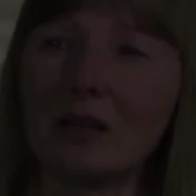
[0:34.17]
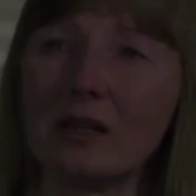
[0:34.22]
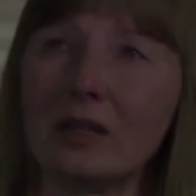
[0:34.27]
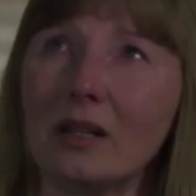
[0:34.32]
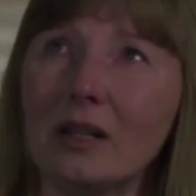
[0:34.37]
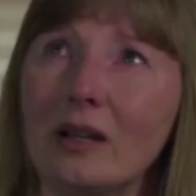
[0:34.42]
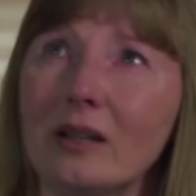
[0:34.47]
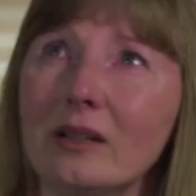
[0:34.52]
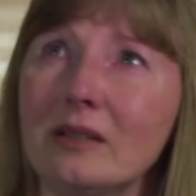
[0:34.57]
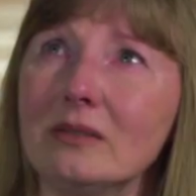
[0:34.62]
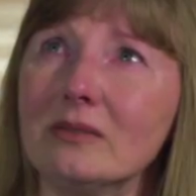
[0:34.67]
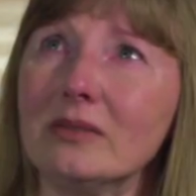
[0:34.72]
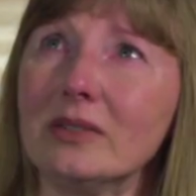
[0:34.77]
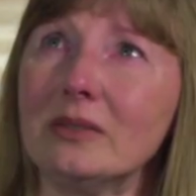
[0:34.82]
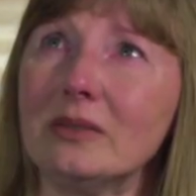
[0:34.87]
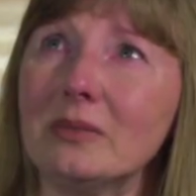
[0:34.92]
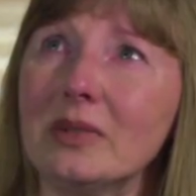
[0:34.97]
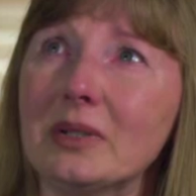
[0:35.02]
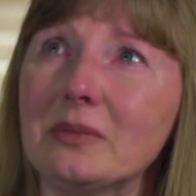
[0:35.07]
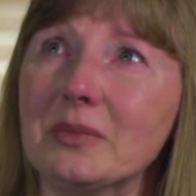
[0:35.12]
And I
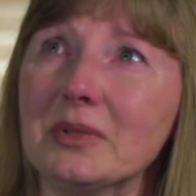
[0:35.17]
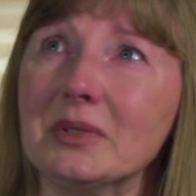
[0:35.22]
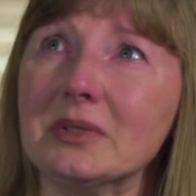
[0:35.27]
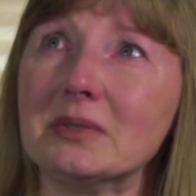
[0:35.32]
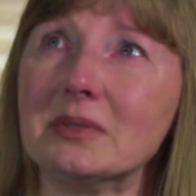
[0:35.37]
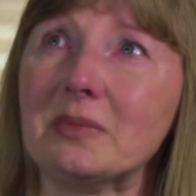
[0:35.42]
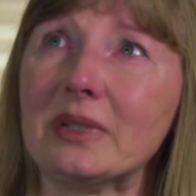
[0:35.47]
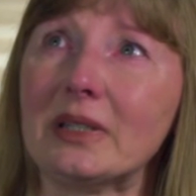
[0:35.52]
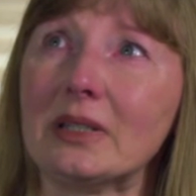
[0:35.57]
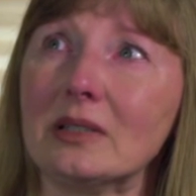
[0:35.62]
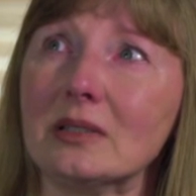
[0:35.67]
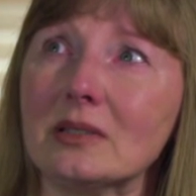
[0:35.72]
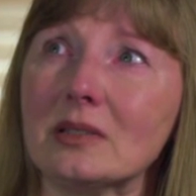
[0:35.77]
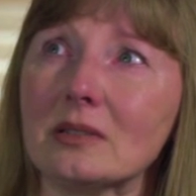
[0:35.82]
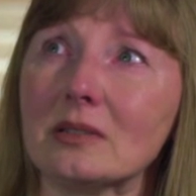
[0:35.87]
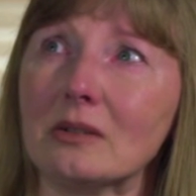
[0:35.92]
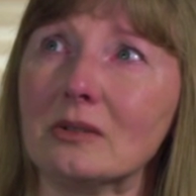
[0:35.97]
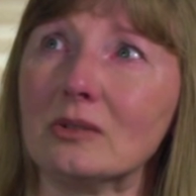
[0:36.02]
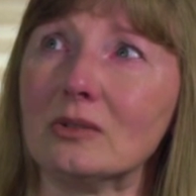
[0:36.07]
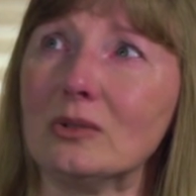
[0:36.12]
remembered being
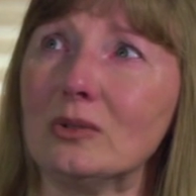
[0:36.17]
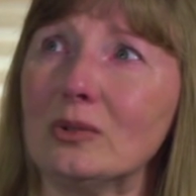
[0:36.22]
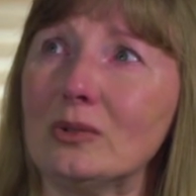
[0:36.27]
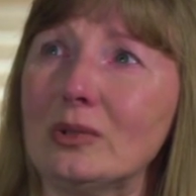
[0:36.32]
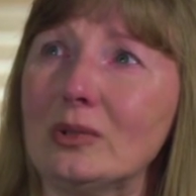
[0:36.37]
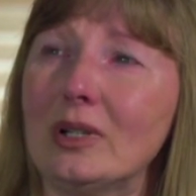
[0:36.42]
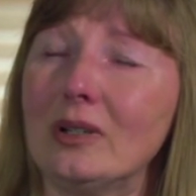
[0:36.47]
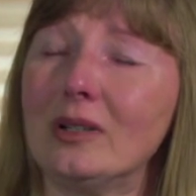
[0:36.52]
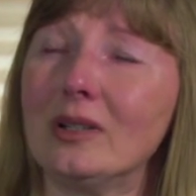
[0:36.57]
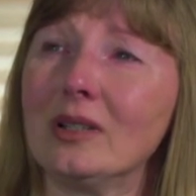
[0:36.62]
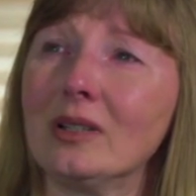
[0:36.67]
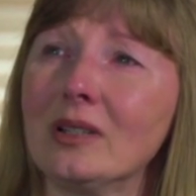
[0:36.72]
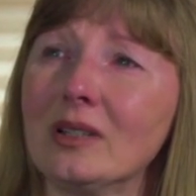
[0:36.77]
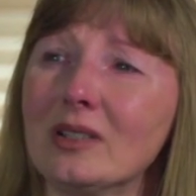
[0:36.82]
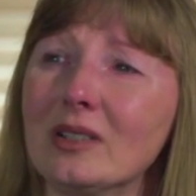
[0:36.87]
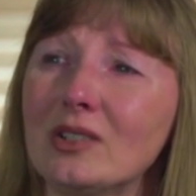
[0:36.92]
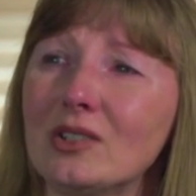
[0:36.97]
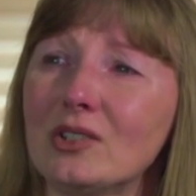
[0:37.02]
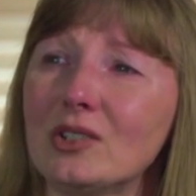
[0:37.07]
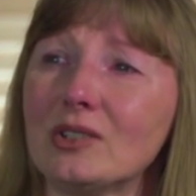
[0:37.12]
so
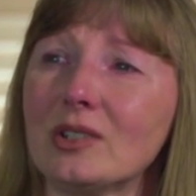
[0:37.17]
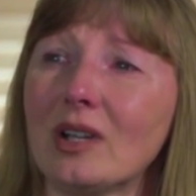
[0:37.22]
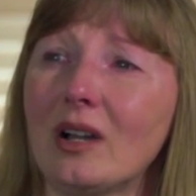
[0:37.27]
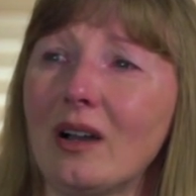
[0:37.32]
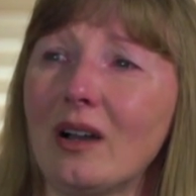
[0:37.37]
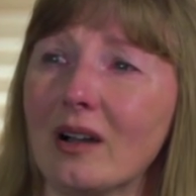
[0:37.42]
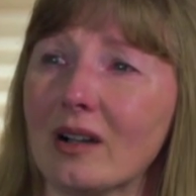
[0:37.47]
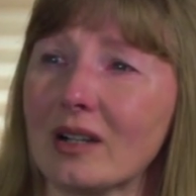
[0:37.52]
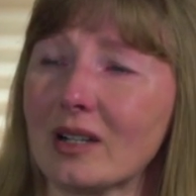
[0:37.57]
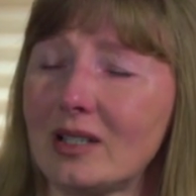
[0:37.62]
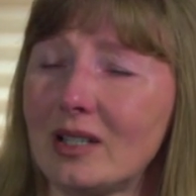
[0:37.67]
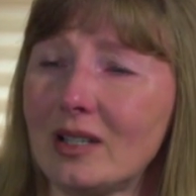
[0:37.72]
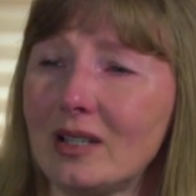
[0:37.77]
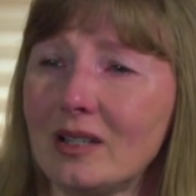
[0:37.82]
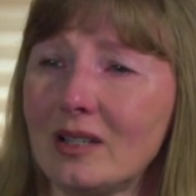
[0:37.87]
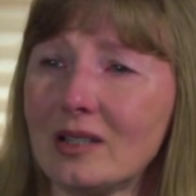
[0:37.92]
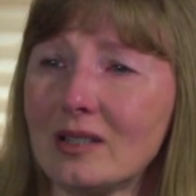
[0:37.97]
shocked